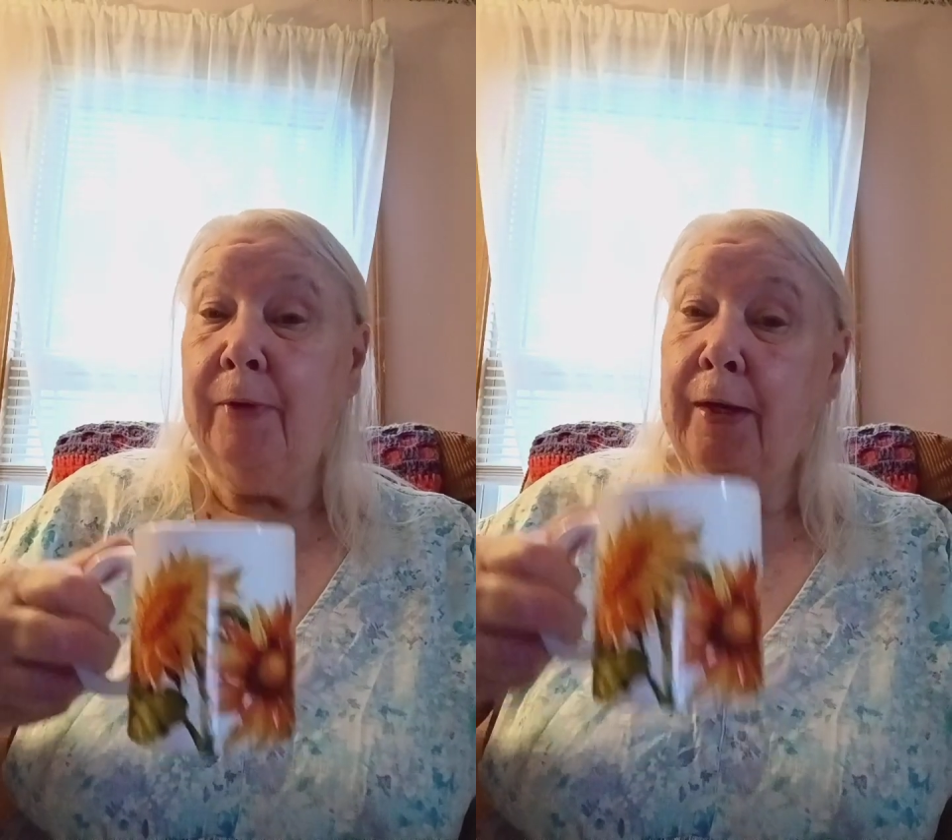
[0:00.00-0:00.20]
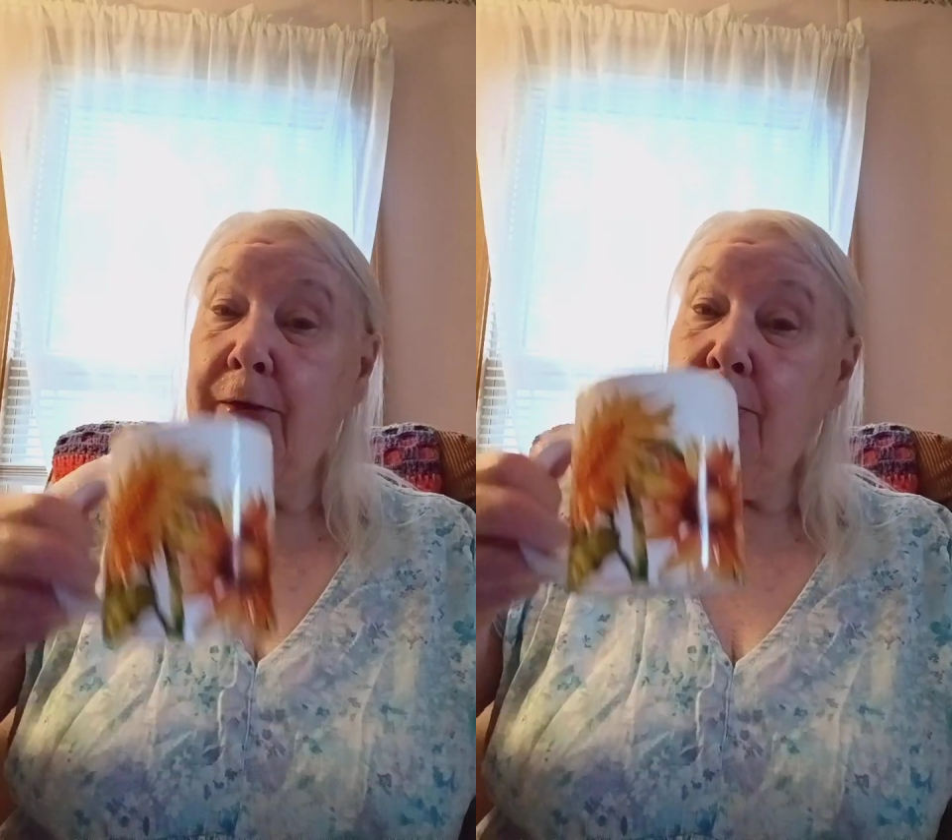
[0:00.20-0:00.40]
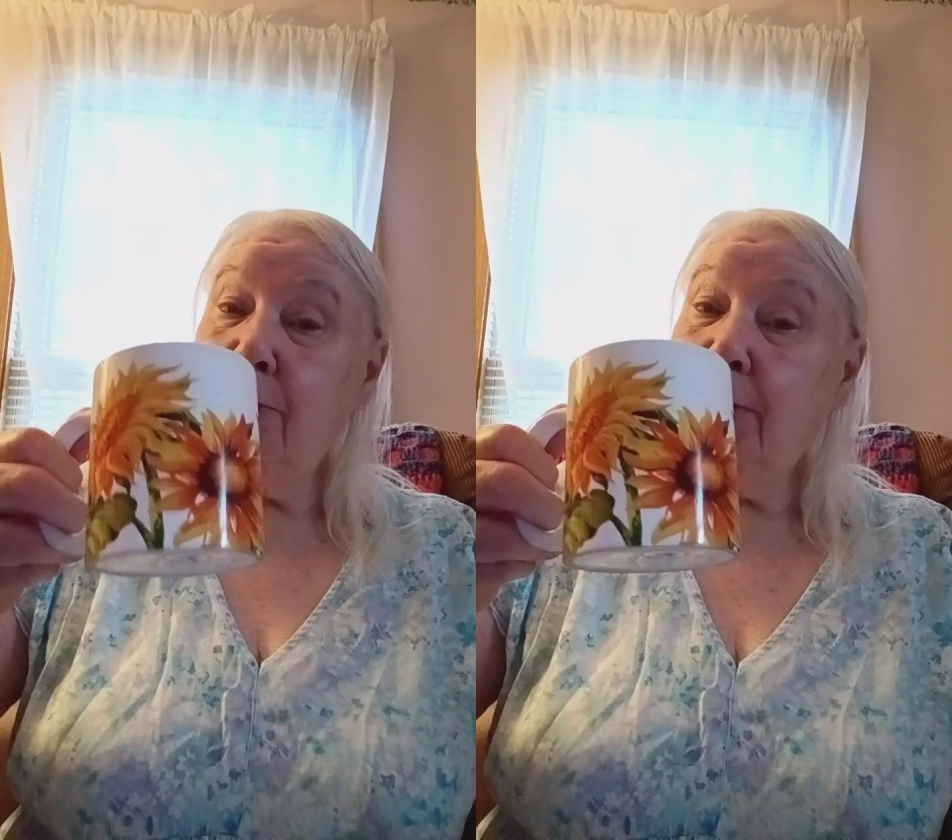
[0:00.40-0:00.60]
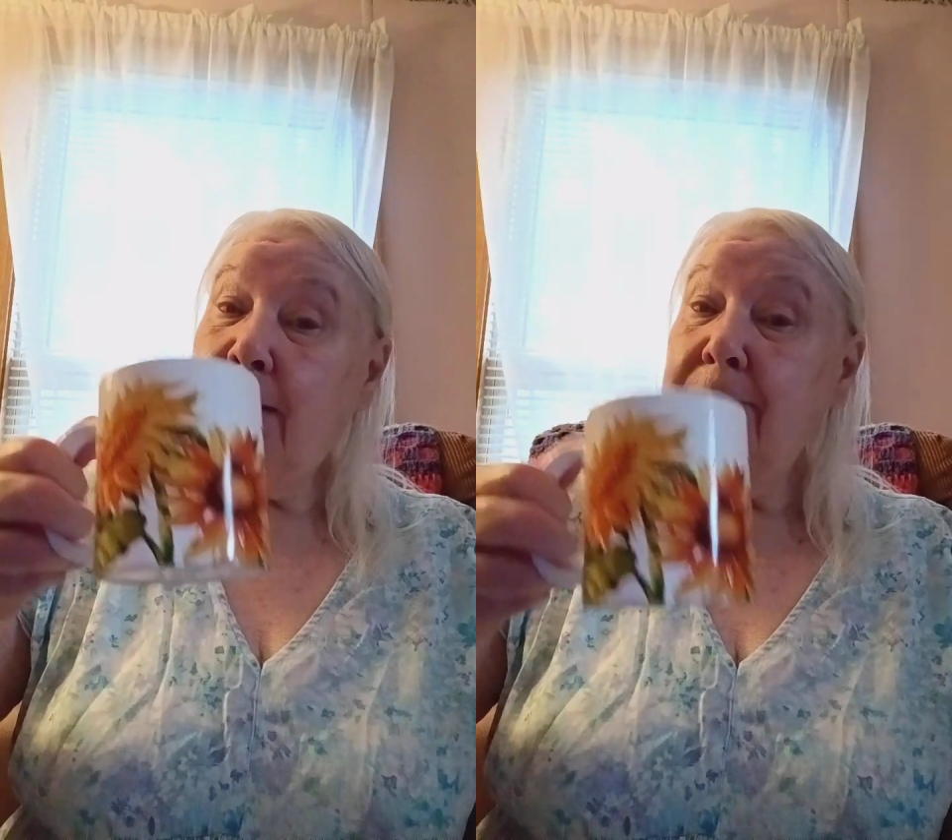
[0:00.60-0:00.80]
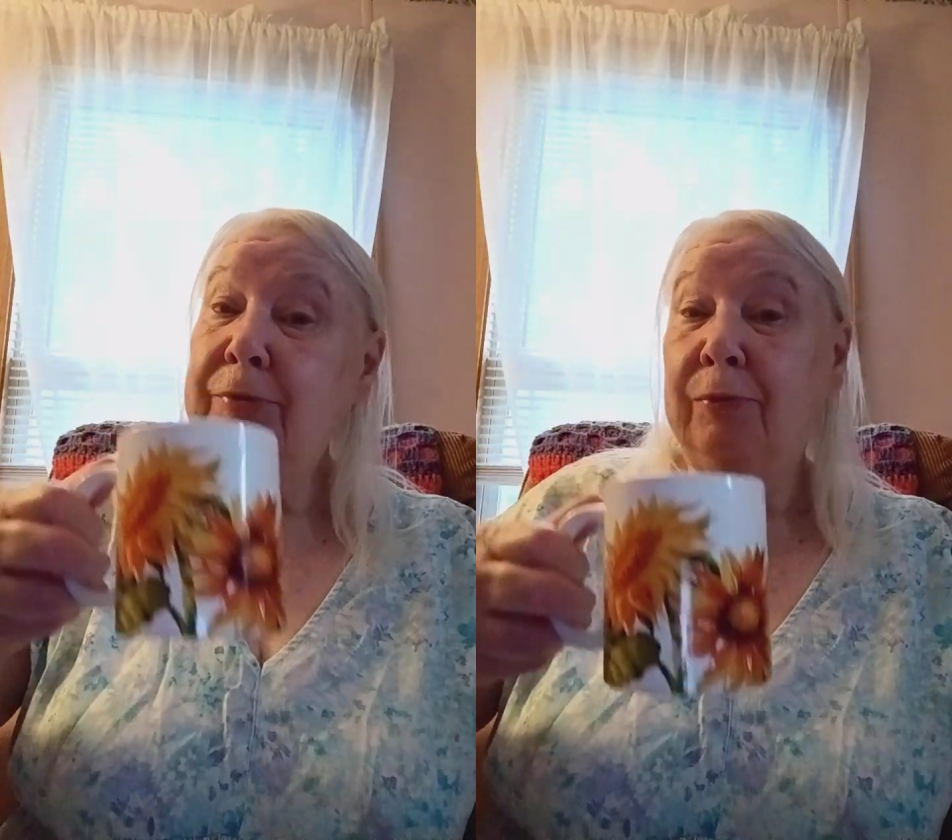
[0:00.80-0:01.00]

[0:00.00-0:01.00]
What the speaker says: I know Deb's